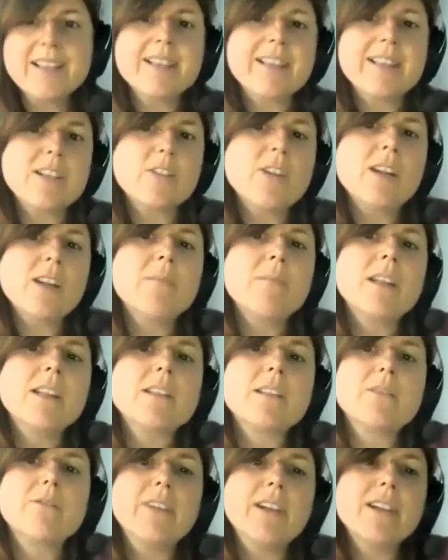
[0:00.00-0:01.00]
is a
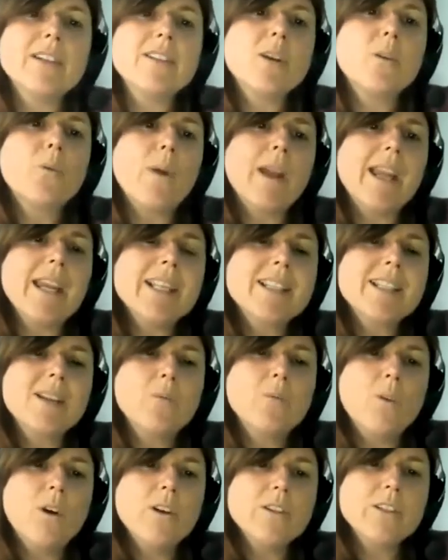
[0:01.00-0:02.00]
treatment to filter waste
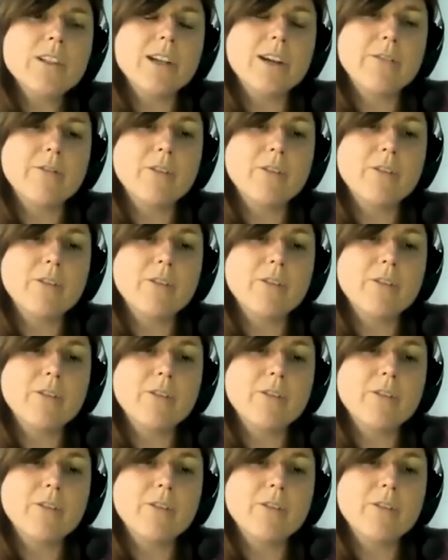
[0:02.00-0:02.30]
and water